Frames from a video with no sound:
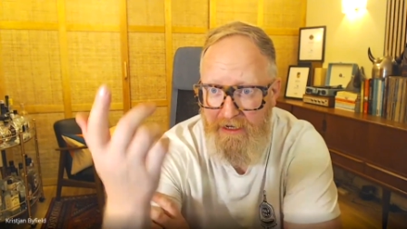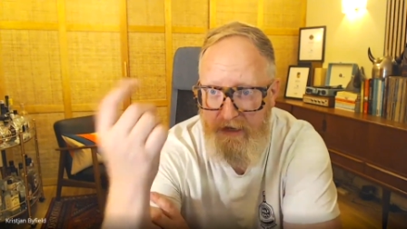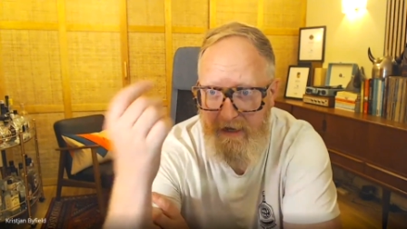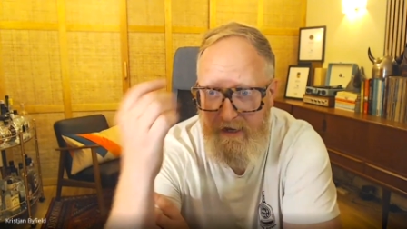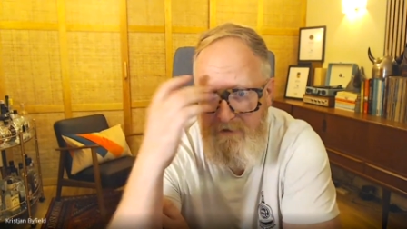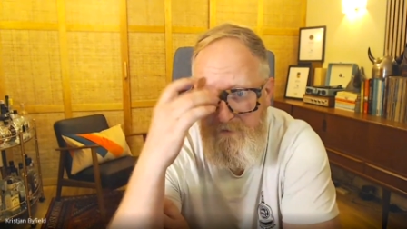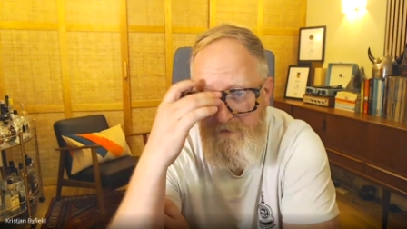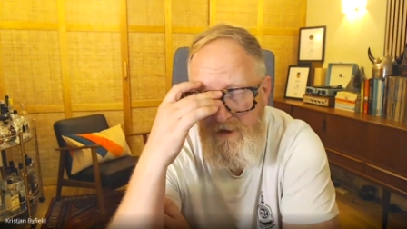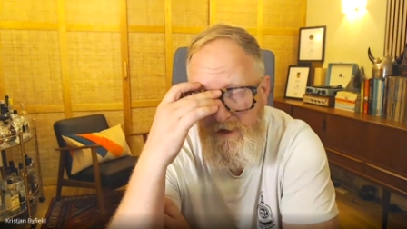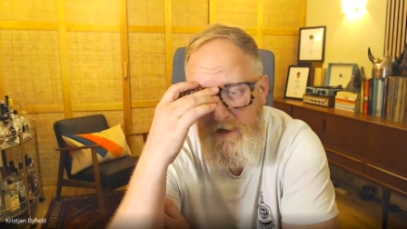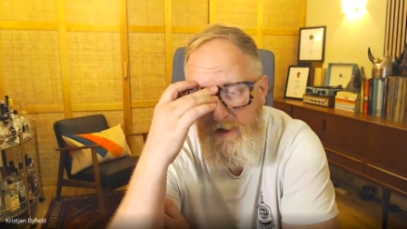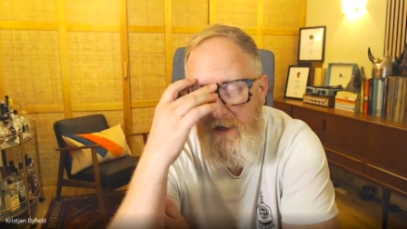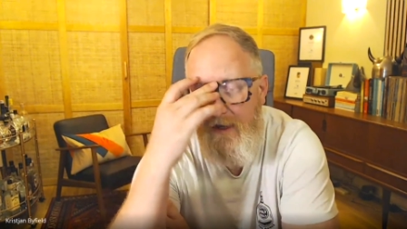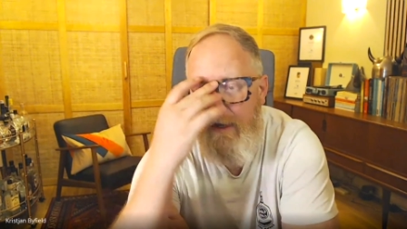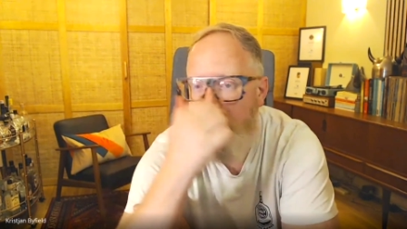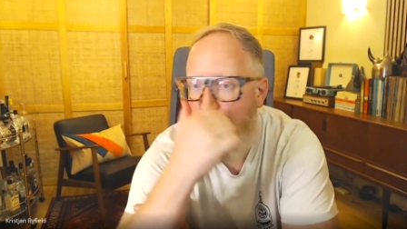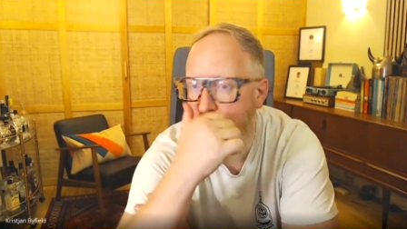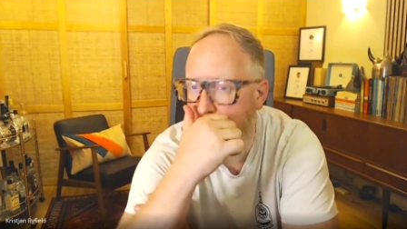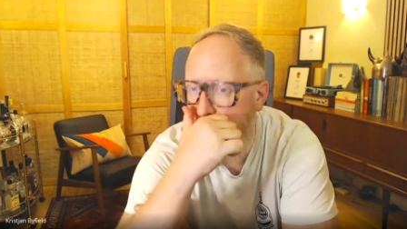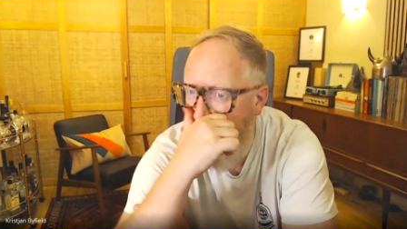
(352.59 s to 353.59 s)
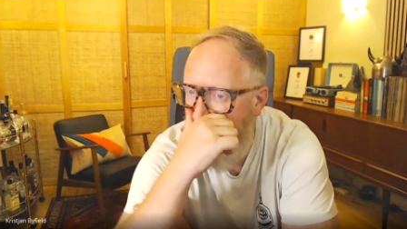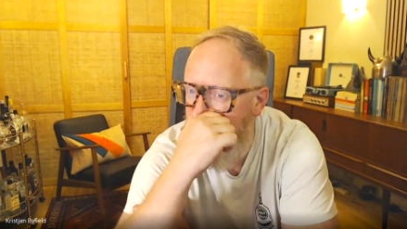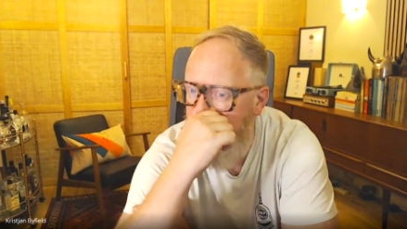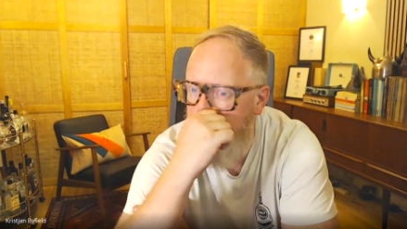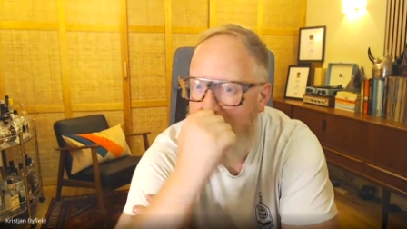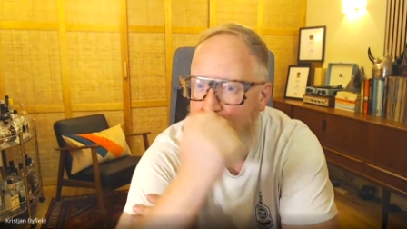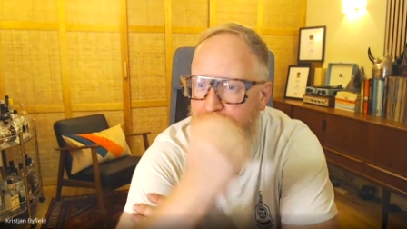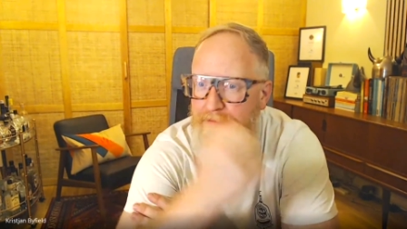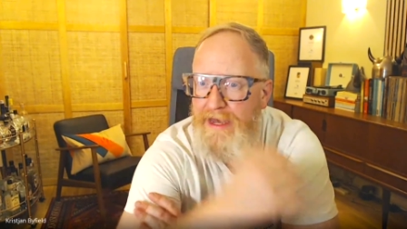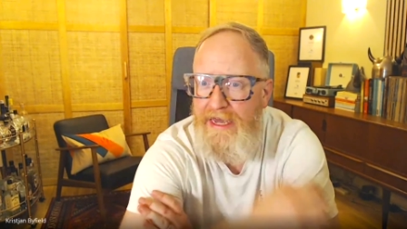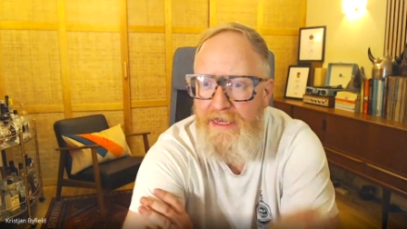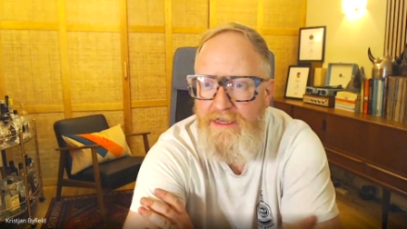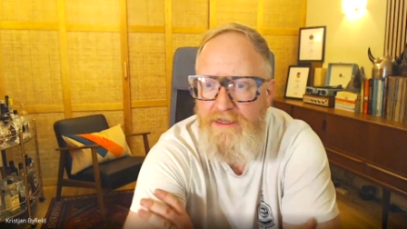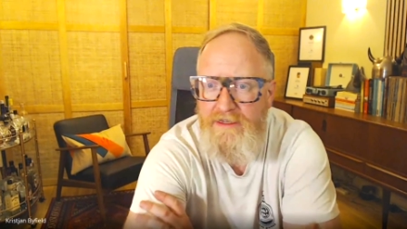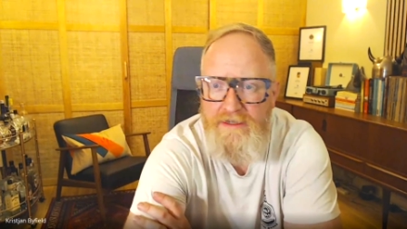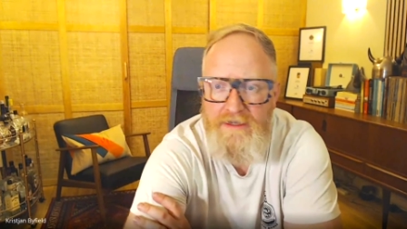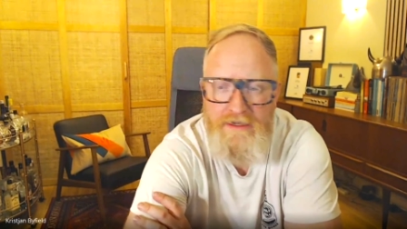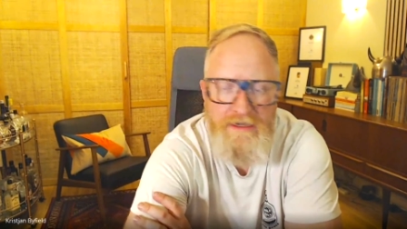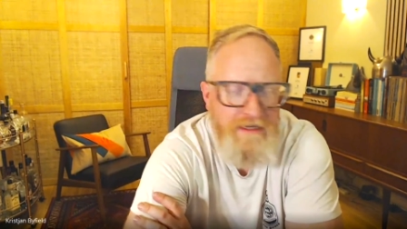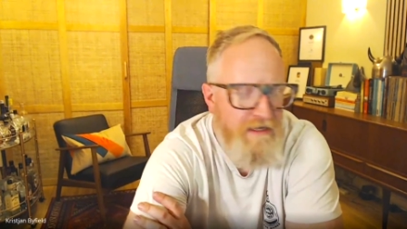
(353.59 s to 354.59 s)
like in our agency
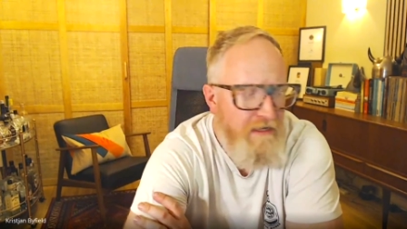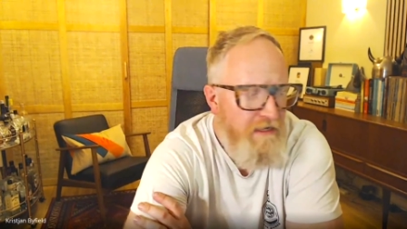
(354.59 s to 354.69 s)
base,